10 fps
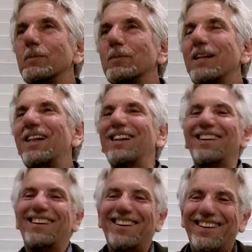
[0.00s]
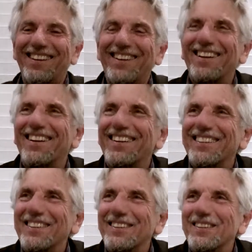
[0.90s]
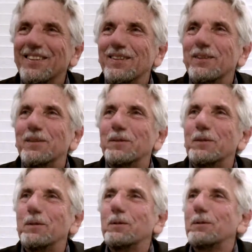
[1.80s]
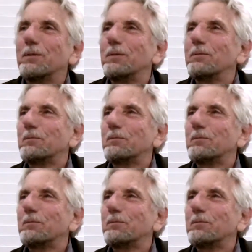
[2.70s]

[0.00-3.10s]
I guess they're, they're a big group in England actually.